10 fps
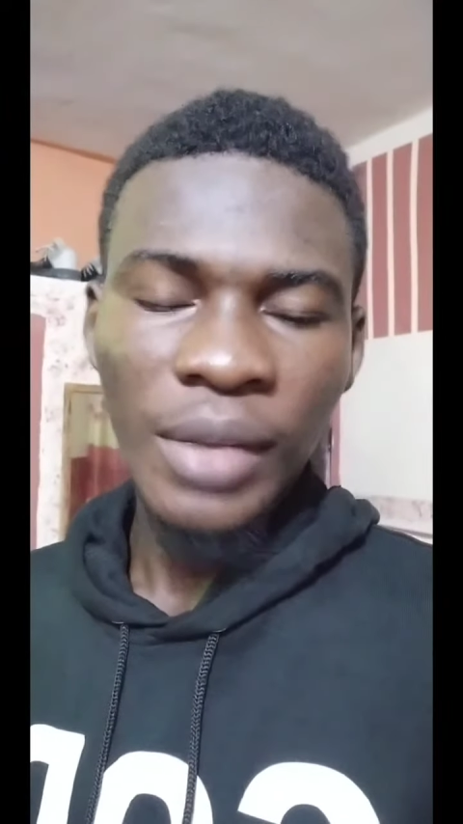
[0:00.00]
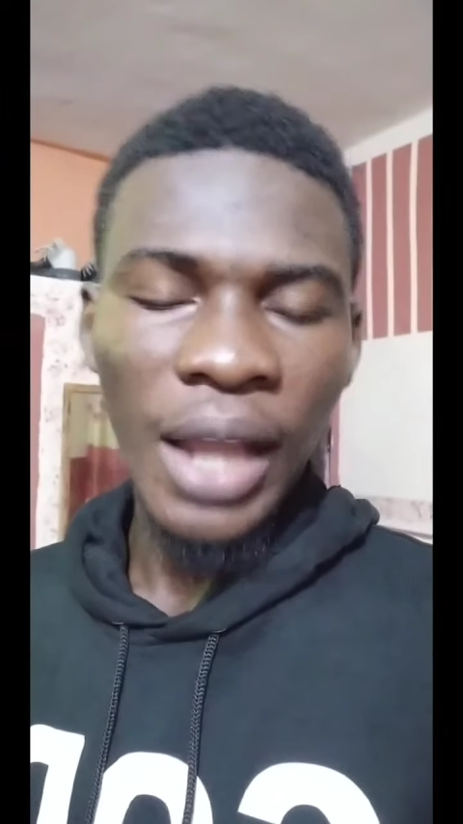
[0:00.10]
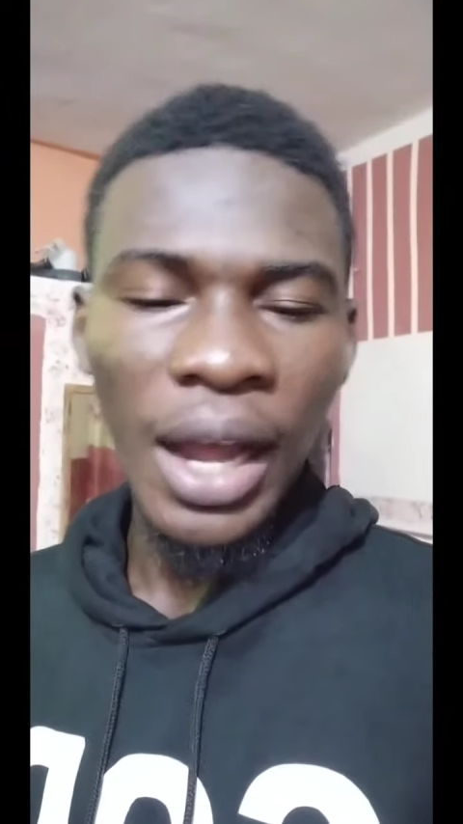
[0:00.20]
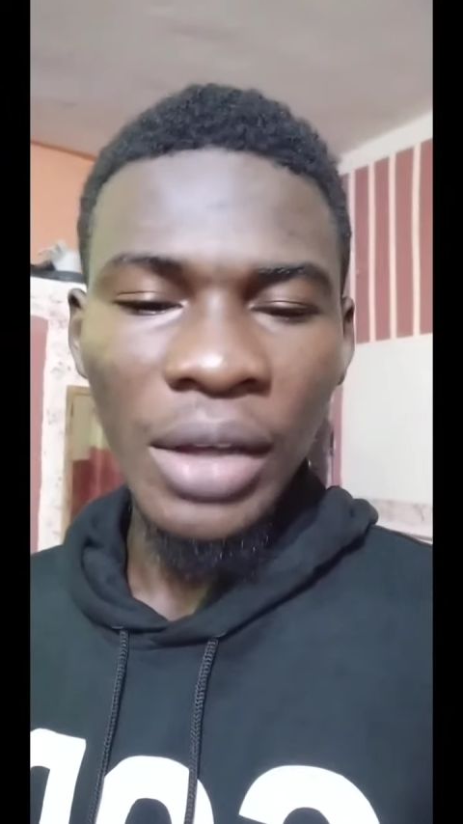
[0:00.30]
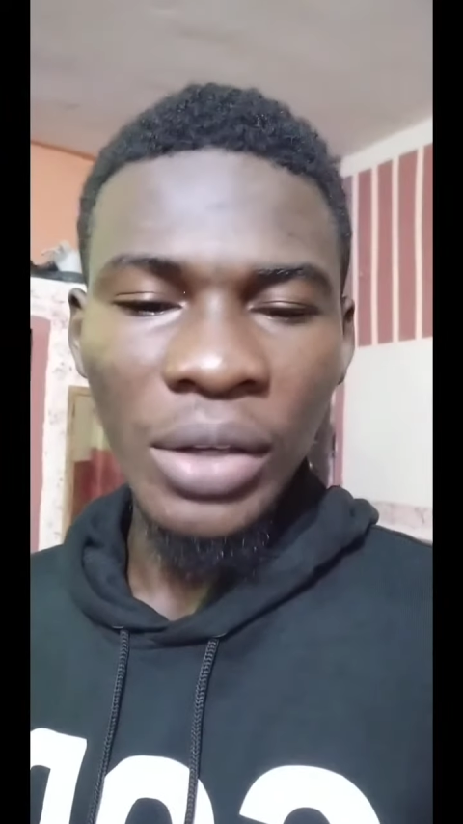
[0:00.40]

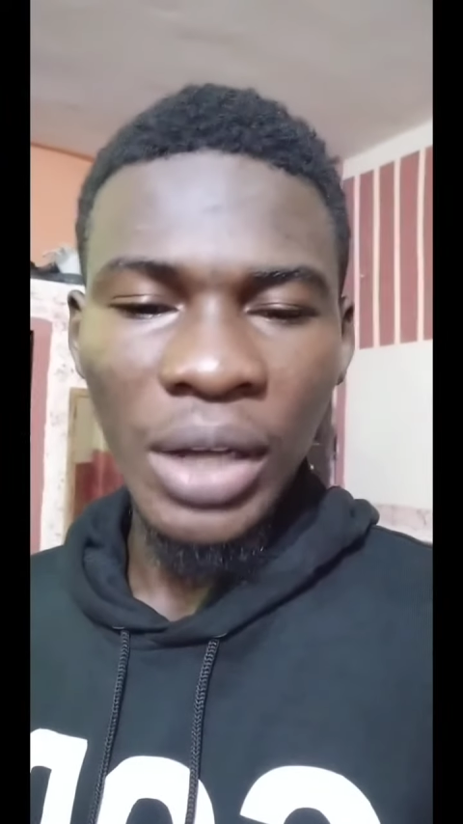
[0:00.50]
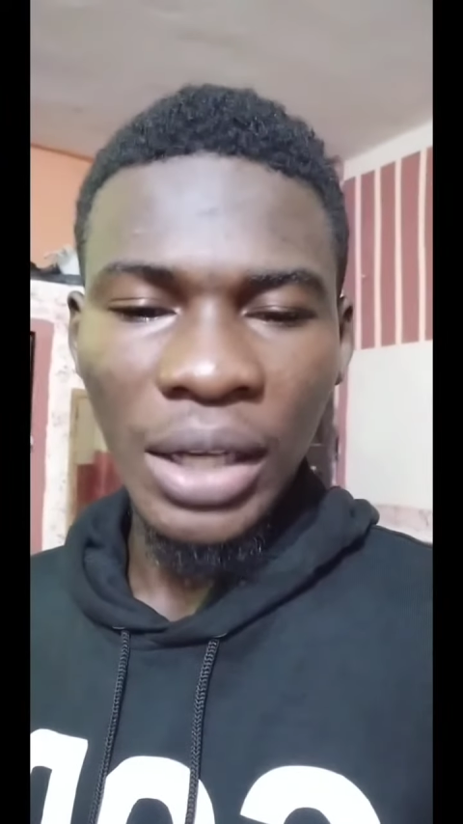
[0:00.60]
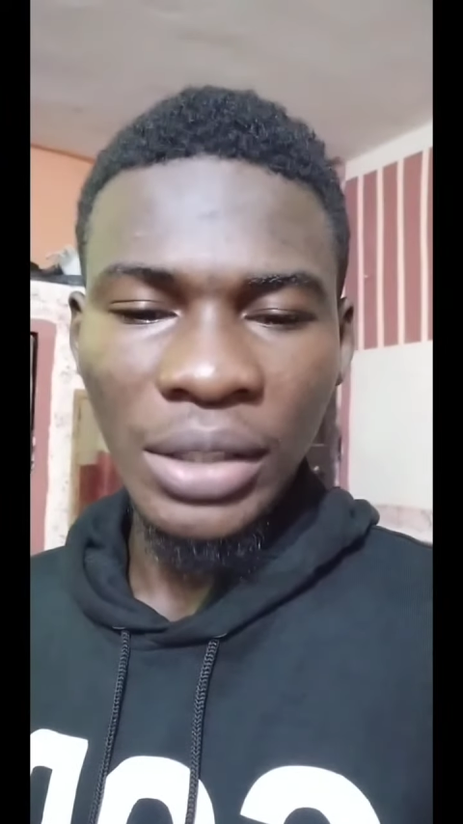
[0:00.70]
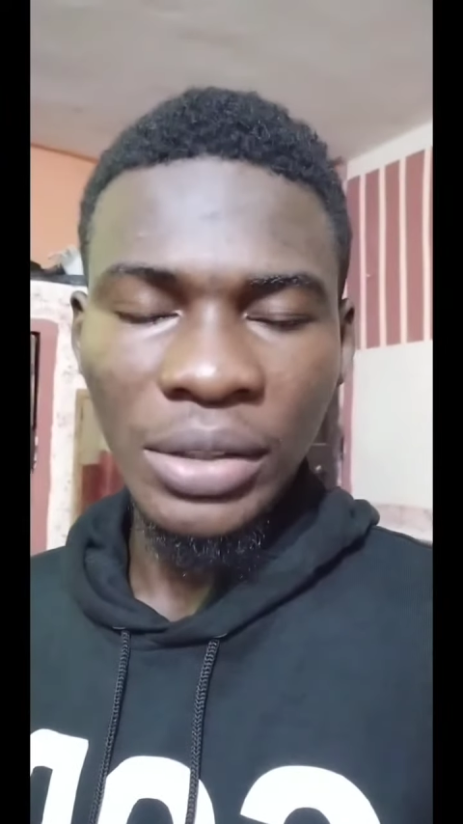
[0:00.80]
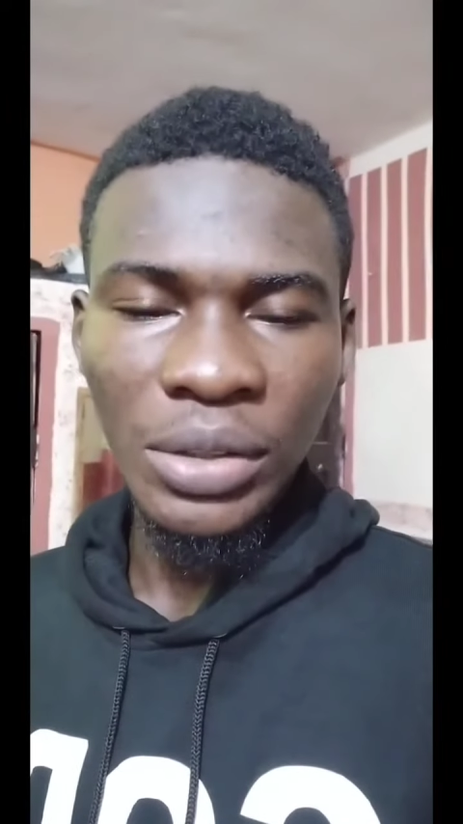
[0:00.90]
how you
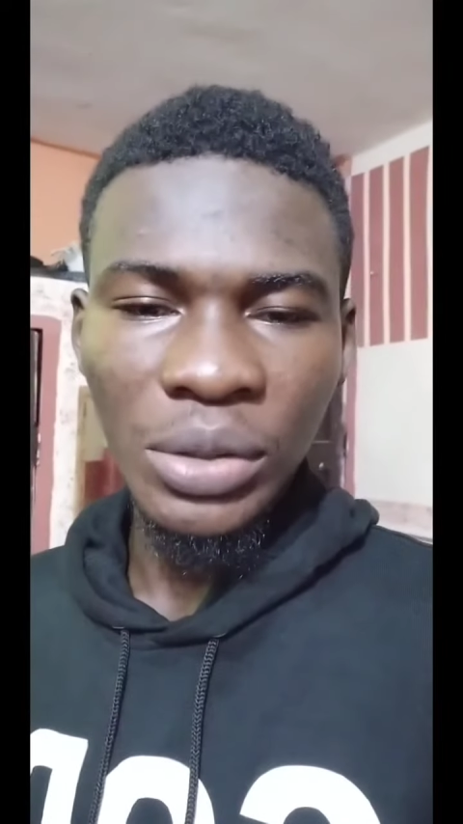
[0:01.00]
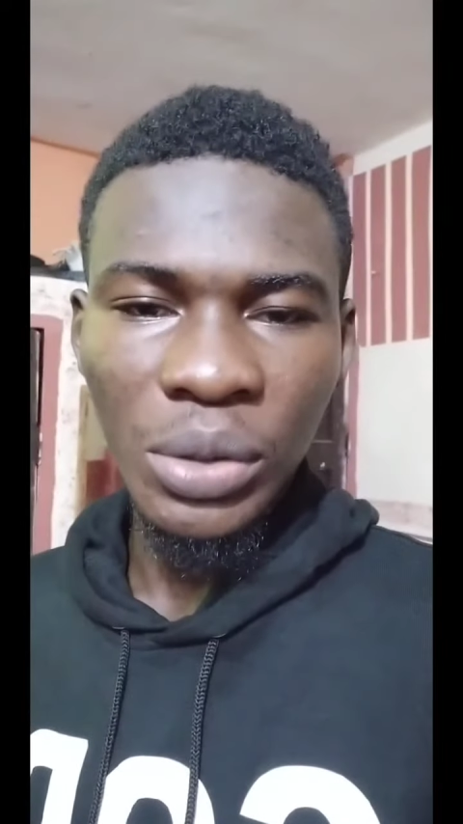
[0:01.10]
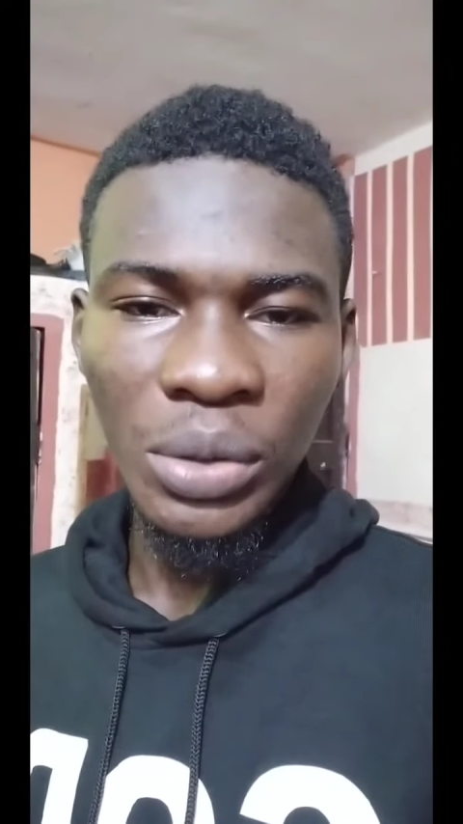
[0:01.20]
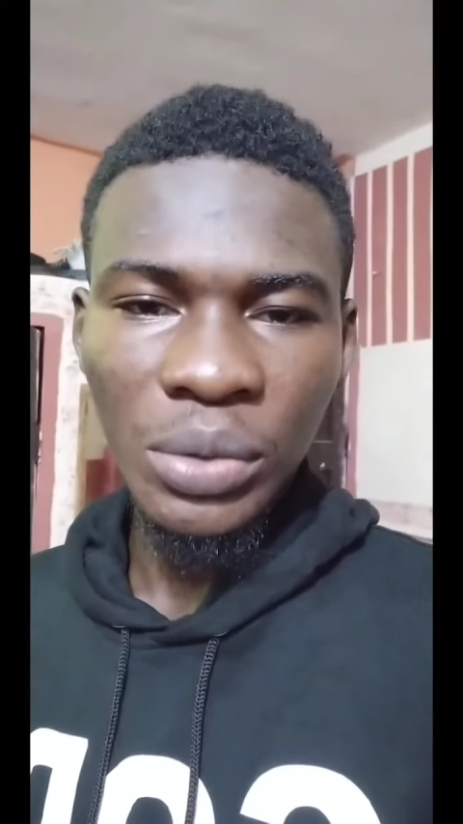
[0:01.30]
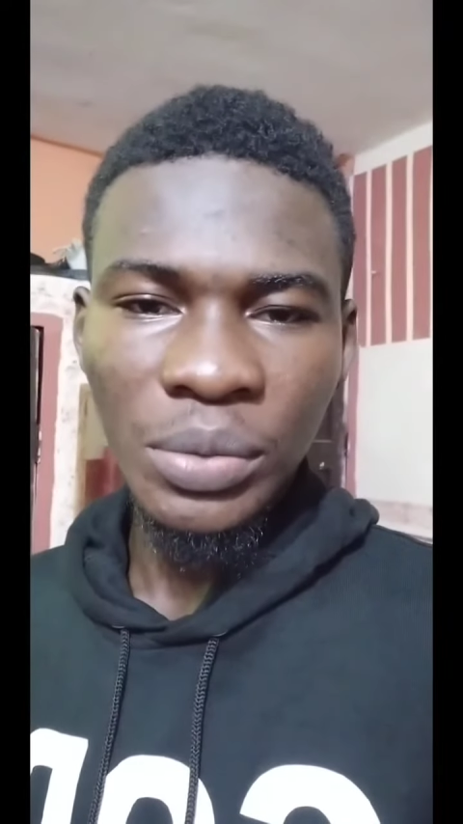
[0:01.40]
can, you know,